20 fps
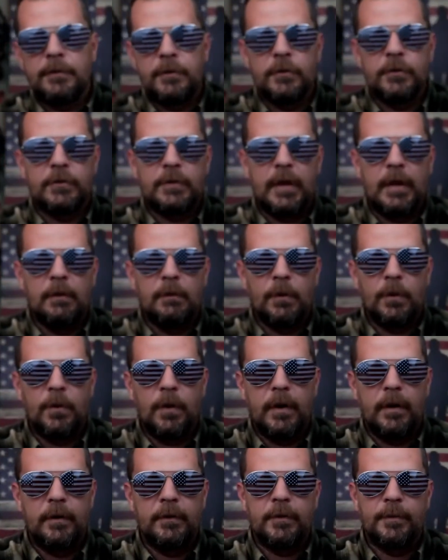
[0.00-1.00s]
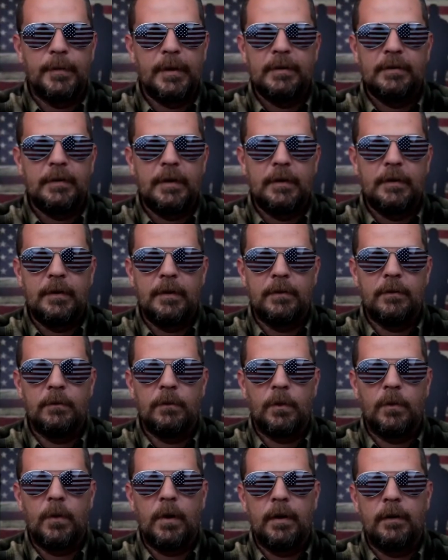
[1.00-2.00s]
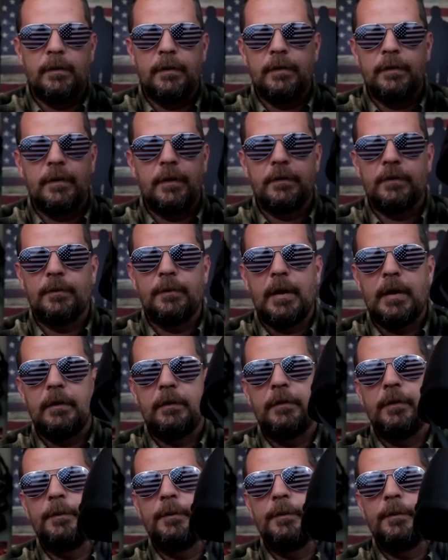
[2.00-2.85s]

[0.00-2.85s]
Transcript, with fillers: your state requires it. My state doesn't require it. Doesn't matter to